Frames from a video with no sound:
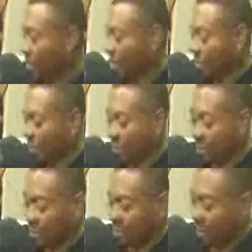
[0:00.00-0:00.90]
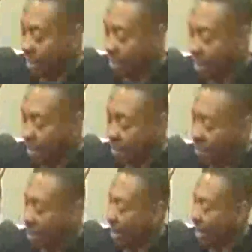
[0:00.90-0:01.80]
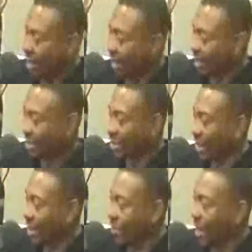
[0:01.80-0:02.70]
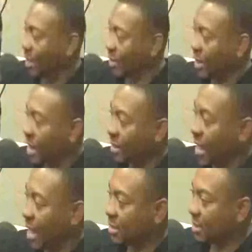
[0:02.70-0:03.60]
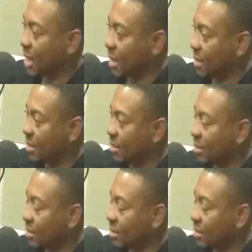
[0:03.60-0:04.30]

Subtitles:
Only thing been crazy lately, the ALS joint. Everybody doing the ice challenge.